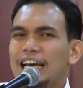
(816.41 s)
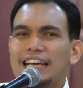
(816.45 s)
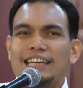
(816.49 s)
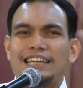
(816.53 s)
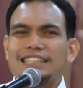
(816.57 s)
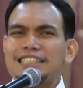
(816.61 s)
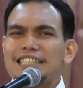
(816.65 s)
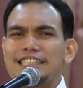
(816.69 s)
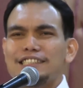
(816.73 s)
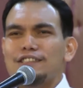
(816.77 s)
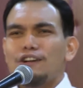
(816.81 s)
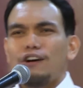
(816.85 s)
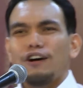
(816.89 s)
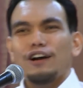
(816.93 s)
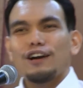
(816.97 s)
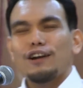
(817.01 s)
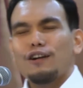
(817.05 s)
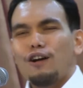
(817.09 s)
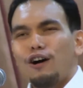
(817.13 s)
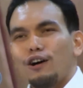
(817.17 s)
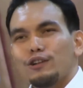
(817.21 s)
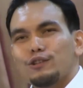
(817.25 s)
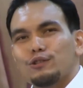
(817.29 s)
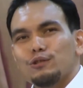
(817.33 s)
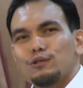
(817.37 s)
This is not a
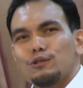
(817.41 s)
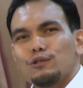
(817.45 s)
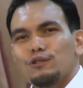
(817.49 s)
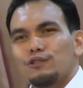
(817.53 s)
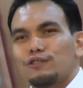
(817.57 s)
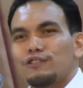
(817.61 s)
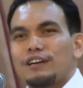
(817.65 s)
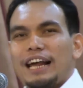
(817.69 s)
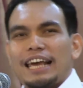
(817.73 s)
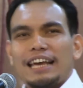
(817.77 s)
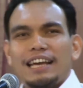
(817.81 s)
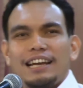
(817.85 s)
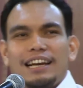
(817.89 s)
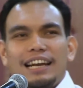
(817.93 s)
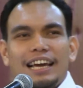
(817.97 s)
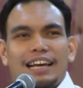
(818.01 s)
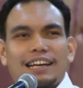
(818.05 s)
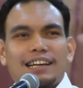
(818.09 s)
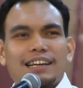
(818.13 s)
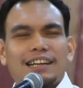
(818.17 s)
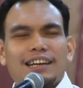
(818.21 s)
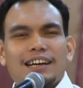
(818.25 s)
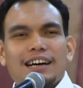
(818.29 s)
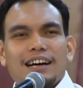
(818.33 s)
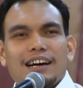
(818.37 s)
law to
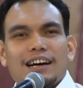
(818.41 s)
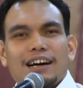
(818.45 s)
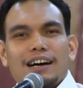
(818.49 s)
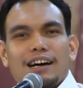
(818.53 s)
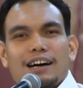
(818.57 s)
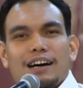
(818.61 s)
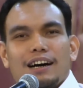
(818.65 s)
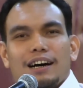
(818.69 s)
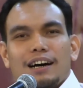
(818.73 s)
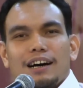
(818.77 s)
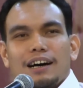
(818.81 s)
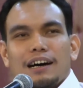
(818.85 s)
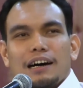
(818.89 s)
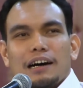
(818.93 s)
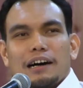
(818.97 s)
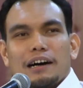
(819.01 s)
regulate uh, uh, uh,